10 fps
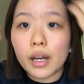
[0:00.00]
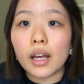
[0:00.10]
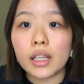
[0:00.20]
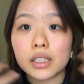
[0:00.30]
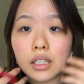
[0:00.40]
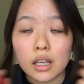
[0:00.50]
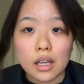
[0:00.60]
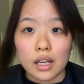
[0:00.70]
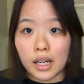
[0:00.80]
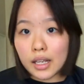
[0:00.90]
but
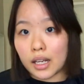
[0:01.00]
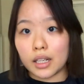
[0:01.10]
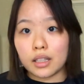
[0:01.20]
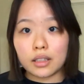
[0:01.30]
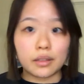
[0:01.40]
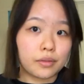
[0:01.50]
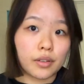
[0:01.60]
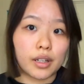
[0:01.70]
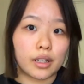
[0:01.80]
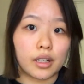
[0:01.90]
I kind of live
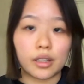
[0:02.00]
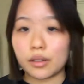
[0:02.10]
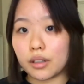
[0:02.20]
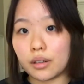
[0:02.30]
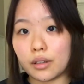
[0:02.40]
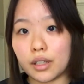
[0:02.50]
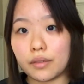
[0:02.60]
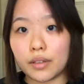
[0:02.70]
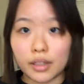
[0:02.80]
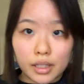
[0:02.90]
for it. I don't know. I
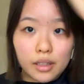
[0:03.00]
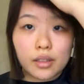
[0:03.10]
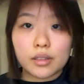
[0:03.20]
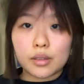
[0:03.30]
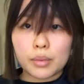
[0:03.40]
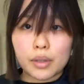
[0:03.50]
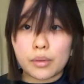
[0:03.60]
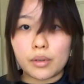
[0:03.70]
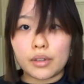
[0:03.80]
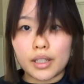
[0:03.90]
feel like I look super
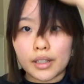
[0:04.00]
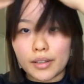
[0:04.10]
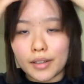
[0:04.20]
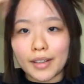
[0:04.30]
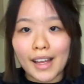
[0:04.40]
cool. I don't know.